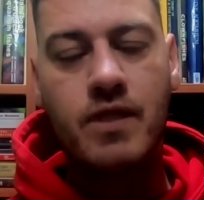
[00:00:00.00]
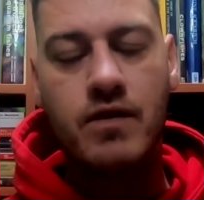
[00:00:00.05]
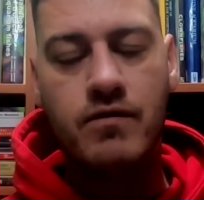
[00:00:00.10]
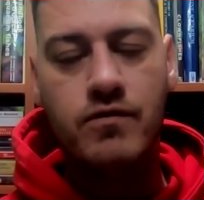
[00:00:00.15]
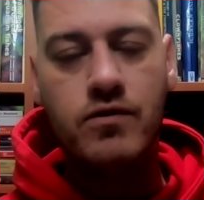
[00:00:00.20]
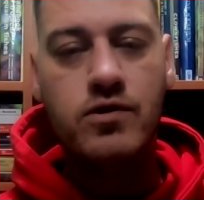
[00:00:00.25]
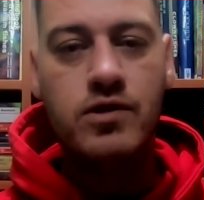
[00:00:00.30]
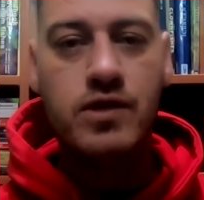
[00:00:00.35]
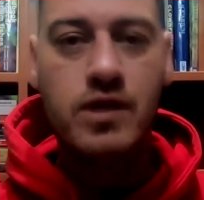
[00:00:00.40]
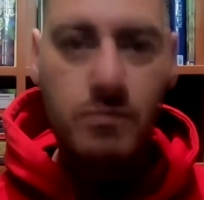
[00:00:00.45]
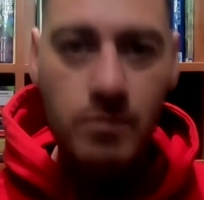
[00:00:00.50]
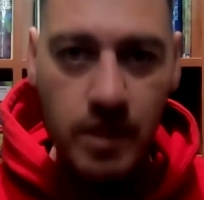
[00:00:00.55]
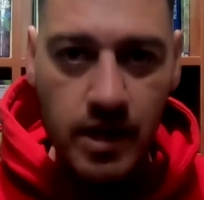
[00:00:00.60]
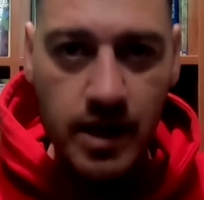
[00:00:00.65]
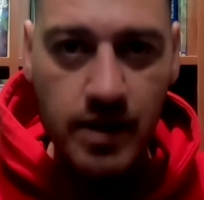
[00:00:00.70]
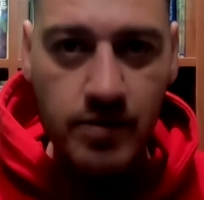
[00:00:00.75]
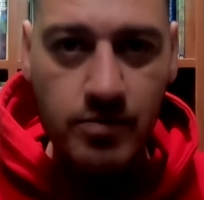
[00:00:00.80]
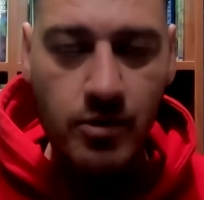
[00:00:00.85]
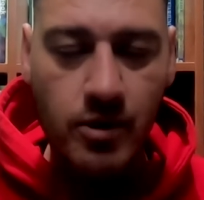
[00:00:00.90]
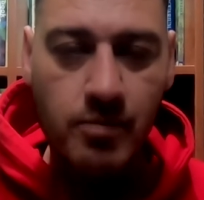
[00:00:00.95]
If you sit with
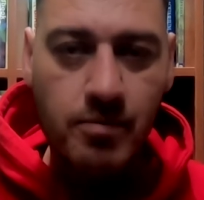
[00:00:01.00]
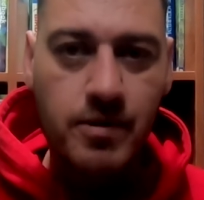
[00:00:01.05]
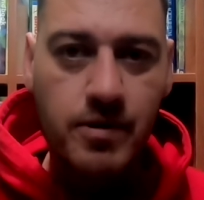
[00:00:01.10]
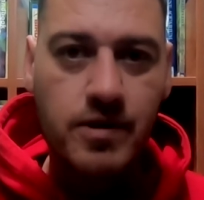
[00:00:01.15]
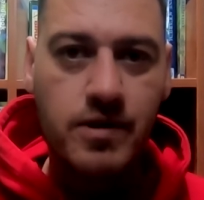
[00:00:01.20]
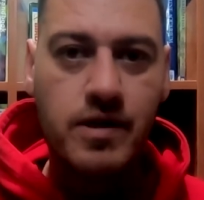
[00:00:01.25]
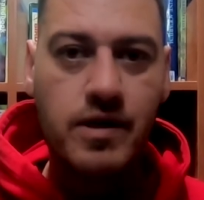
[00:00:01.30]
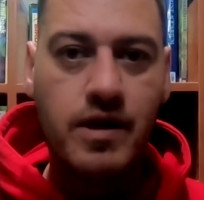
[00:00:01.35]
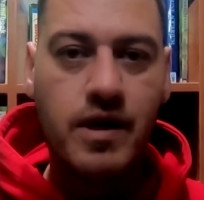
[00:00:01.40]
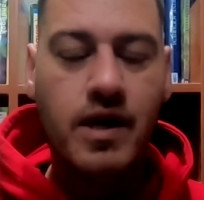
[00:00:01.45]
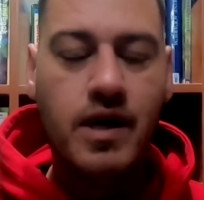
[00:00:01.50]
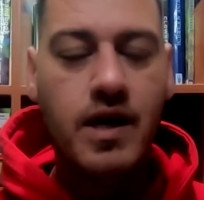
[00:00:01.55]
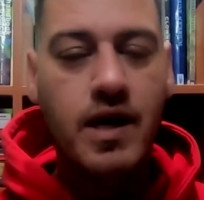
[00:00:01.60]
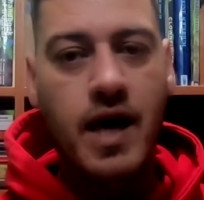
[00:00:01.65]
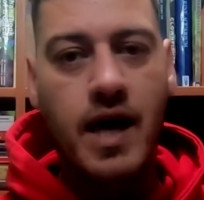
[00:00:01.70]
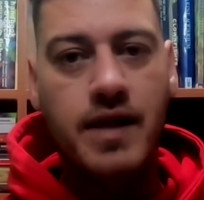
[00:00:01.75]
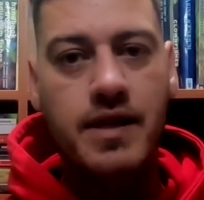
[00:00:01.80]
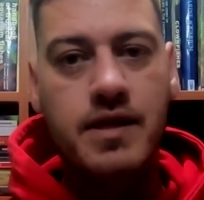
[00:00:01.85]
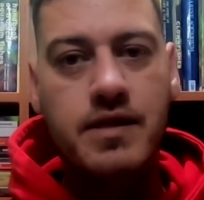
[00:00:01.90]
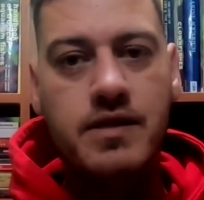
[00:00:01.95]
that property
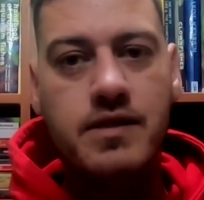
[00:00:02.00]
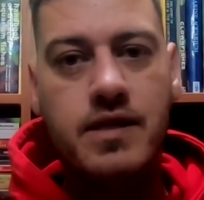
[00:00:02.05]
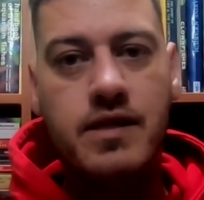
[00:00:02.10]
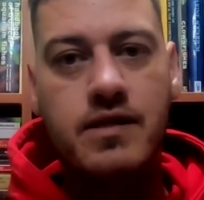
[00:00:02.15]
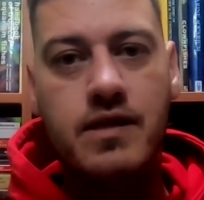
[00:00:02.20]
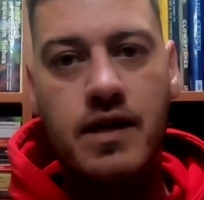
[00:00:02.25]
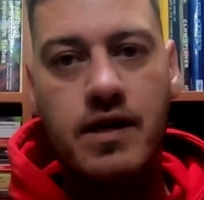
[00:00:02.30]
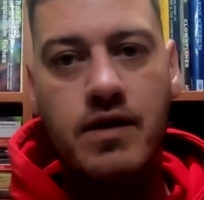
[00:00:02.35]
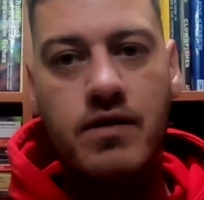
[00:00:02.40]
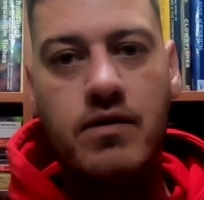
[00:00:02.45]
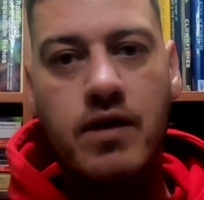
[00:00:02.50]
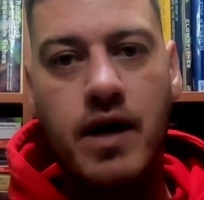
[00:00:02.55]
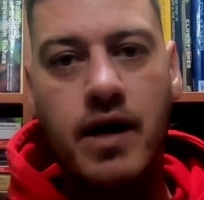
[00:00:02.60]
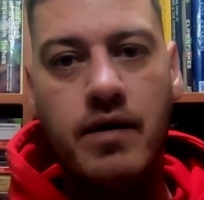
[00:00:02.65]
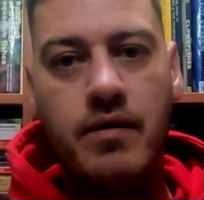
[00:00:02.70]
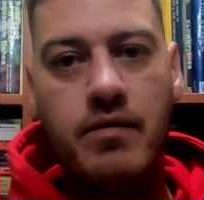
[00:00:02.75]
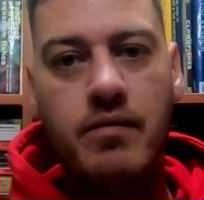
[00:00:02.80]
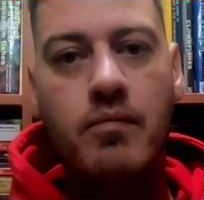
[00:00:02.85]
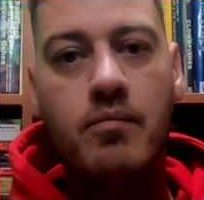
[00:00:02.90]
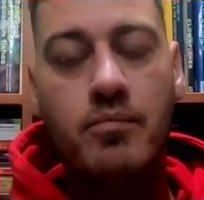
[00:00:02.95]
and there's
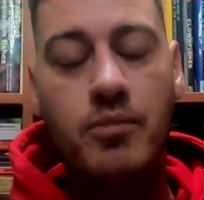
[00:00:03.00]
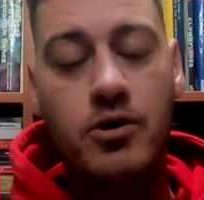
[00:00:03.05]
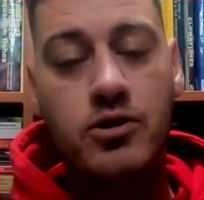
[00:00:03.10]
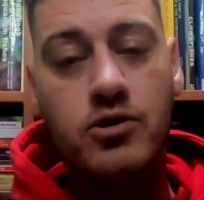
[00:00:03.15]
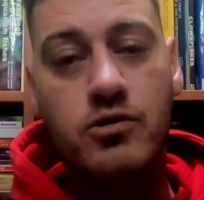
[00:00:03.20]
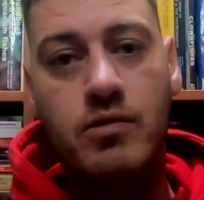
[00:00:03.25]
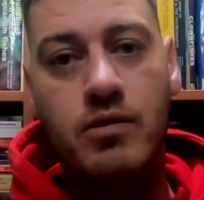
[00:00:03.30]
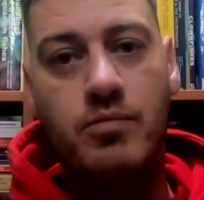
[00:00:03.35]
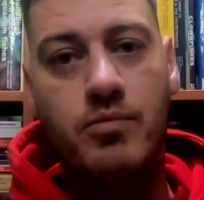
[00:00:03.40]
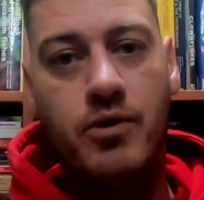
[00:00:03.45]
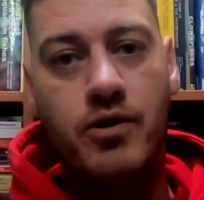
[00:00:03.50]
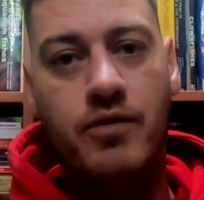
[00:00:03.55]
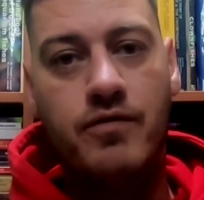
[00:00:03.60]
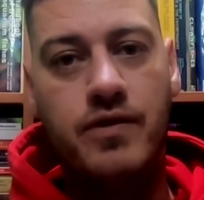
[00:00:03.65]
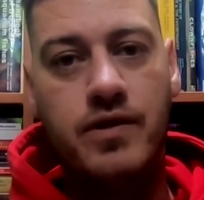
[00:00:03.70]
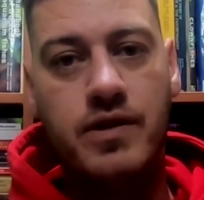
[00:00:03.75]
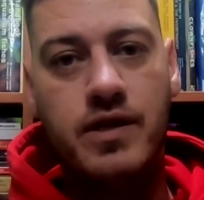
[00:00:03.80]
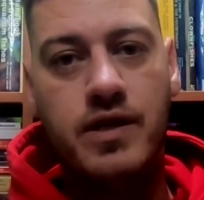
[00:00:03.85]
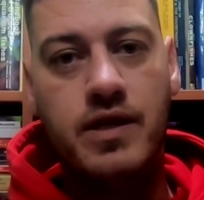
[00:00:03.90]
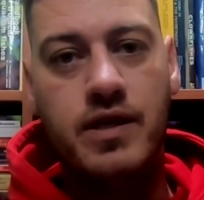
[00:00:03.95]
600k possible
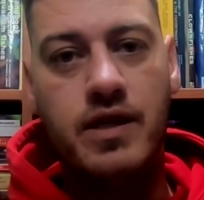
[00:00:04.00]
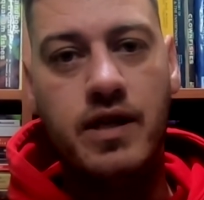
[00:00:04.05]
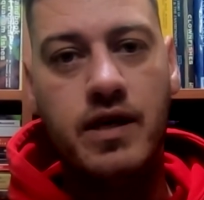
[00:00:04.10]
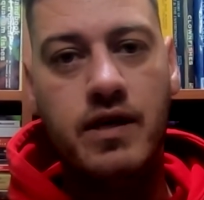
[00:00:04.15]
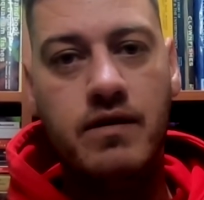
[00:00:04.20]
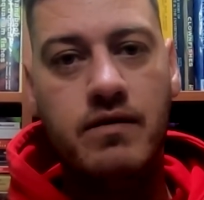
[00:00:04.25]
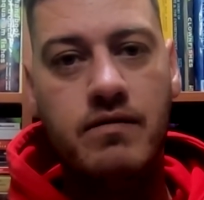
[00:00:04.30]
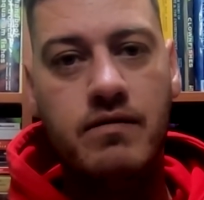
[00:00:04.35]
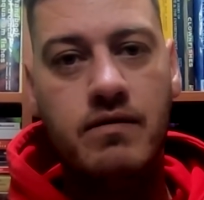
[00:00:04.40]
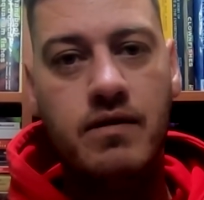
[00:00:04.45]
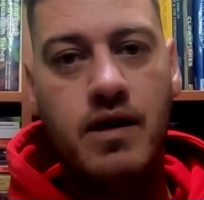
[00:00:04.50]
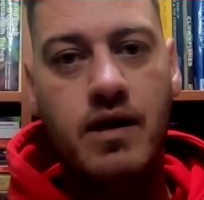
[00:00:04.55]
profit in there,